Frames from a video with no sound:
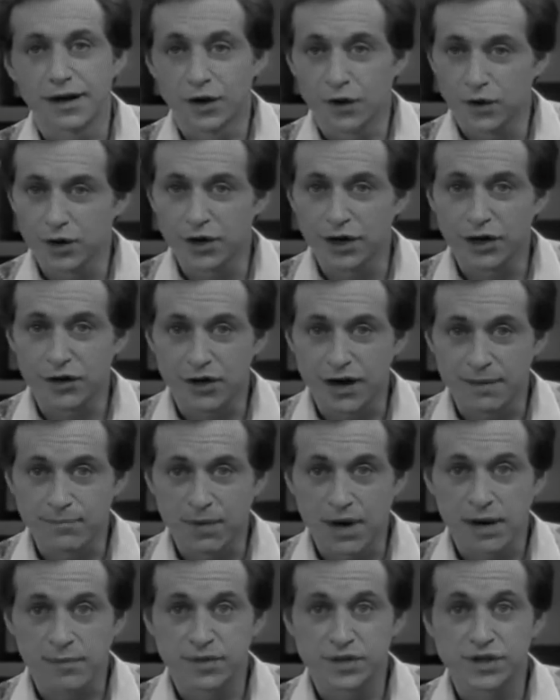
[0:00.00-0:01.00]
Earlier, I
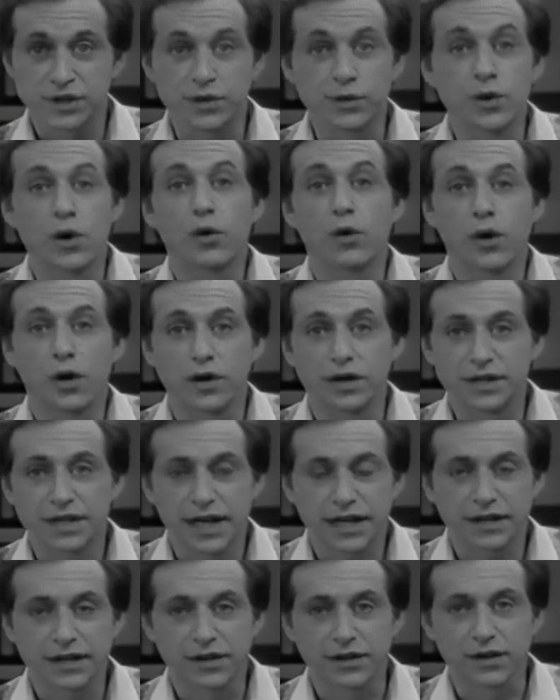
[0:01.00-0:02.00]
promised you no long
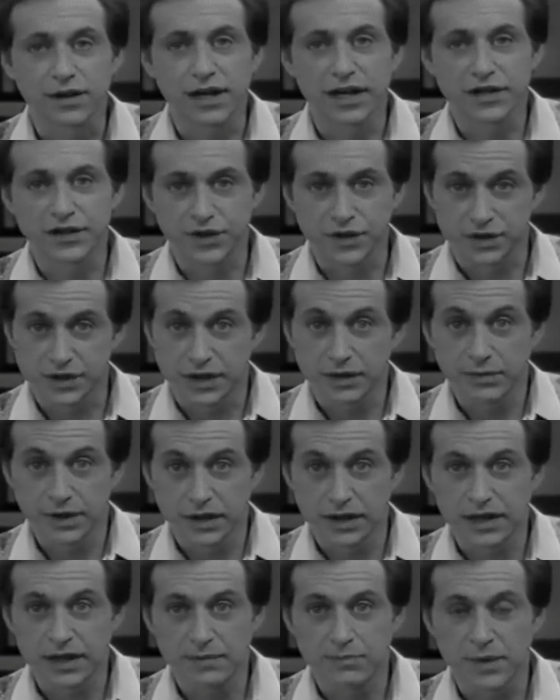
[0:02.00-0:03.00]
technical lectures, and I'm going
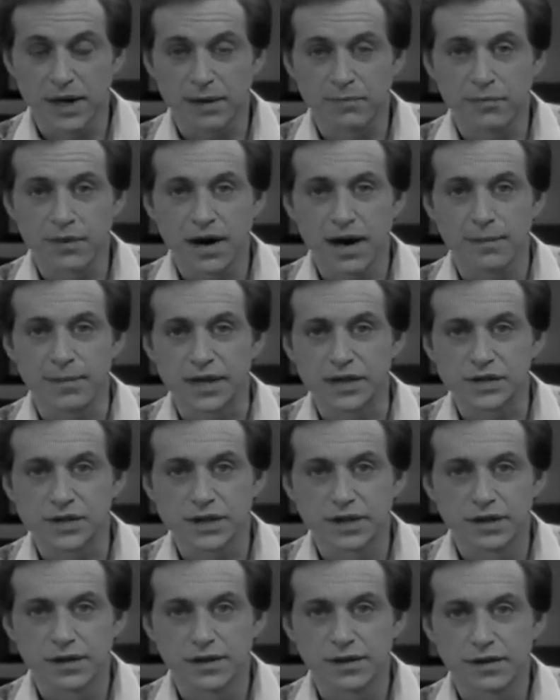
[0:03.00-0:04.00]
to keep that promise.
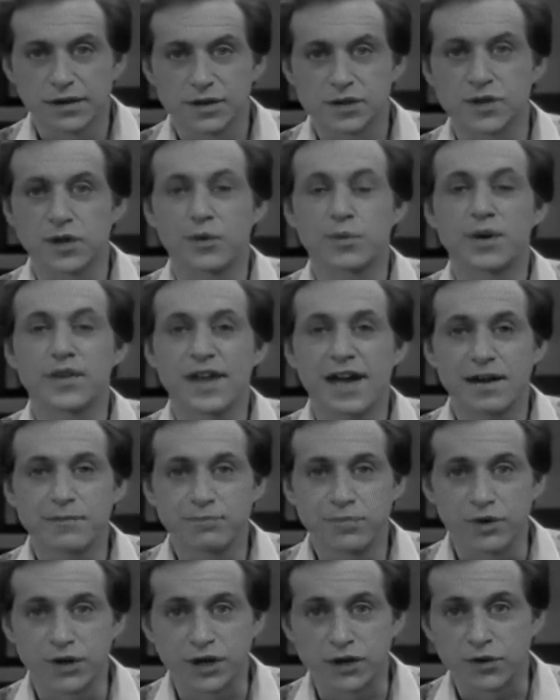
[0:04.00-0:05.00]
So
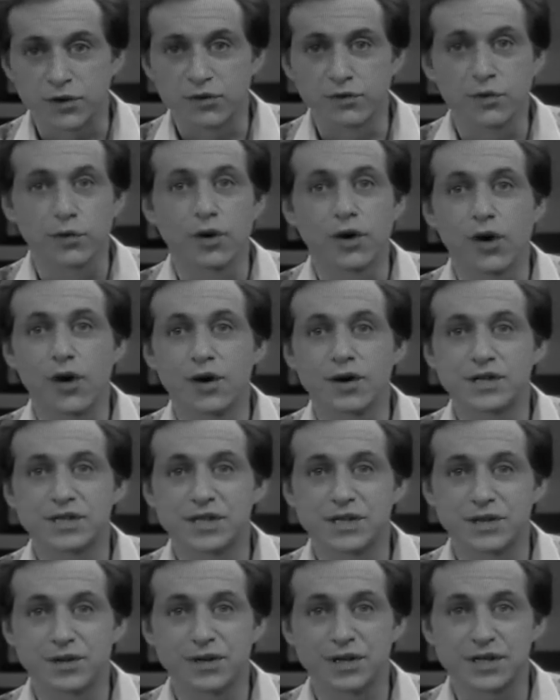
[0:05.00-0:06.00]
without putting you through a long
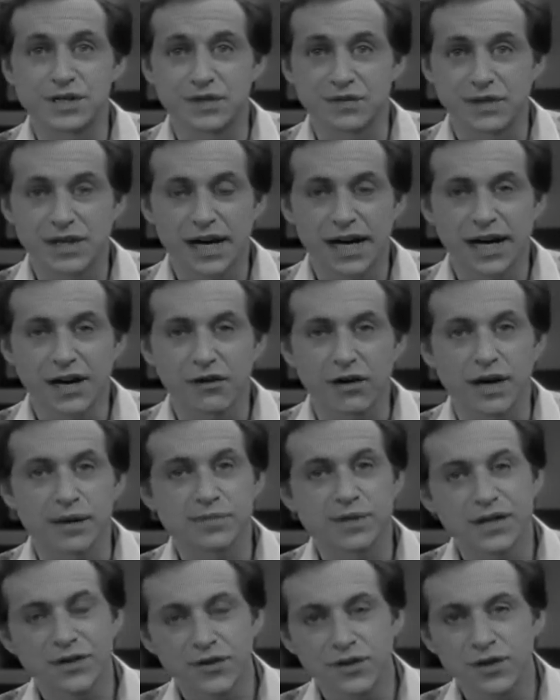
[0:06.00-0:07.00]
series of
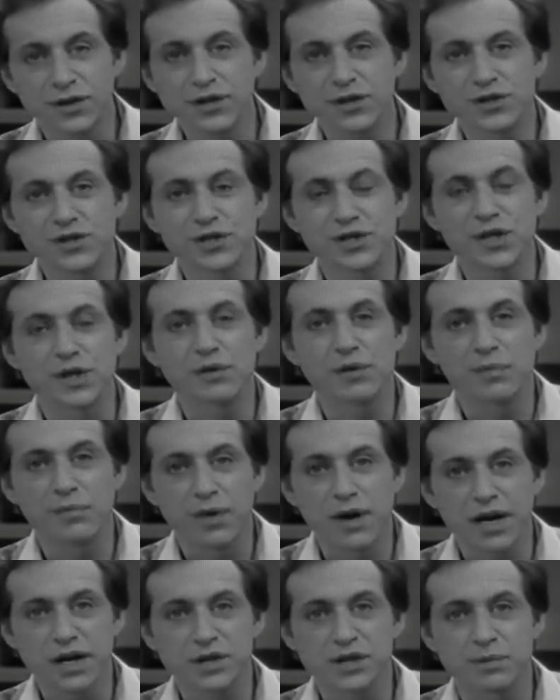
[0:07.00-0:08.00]
diagrams, I thought you should know
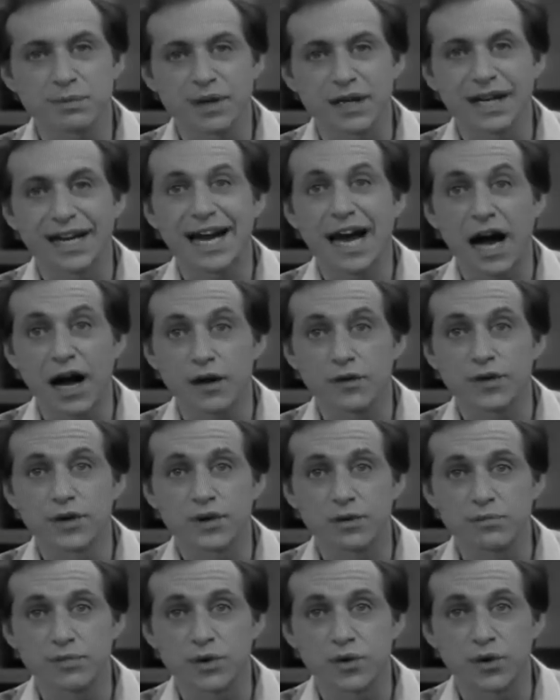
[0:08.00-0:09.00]
approximately how the
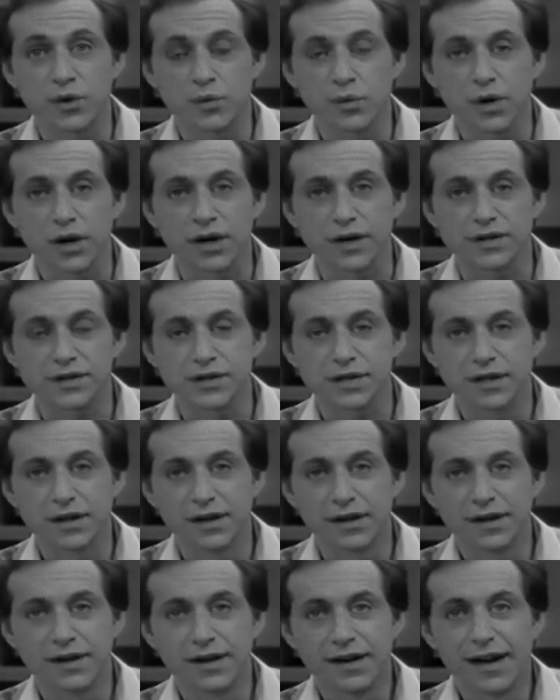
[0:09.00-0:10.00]
computer works.
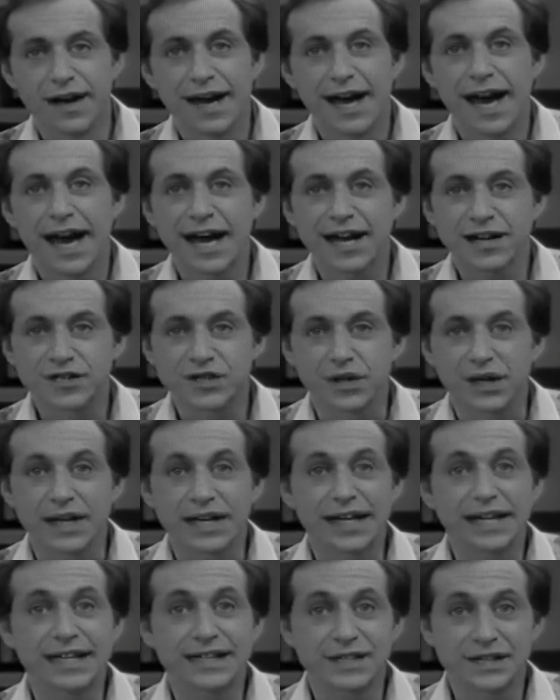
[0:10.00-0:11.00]

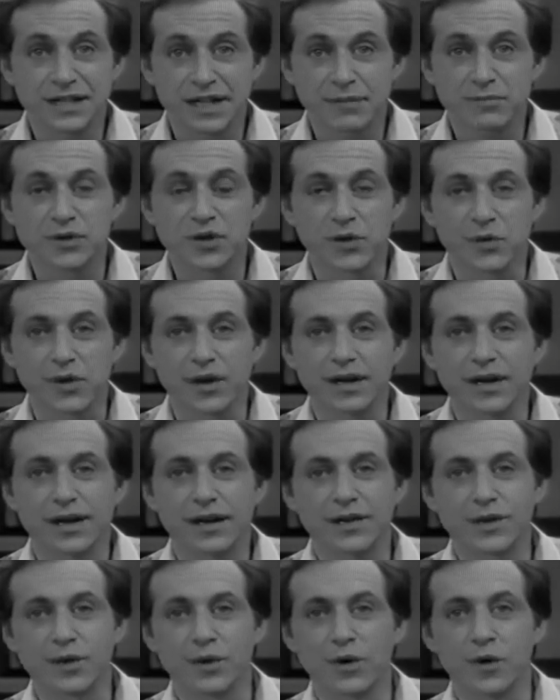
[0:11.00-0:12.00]
Actually, it seems to work
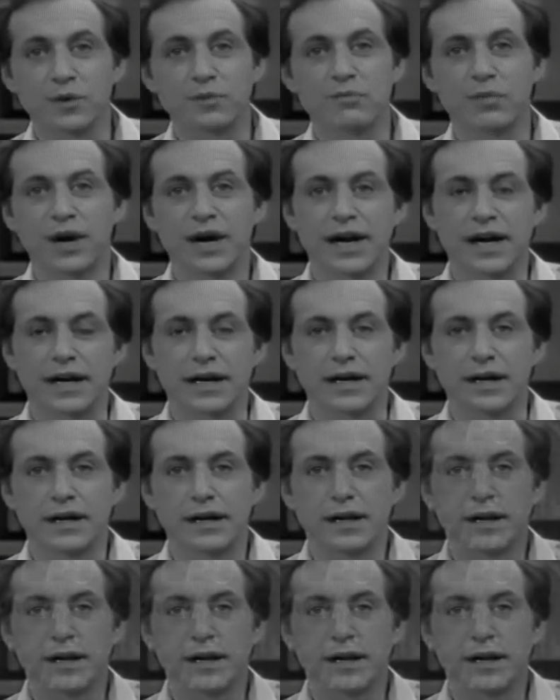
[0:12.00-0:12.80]
like your own brain.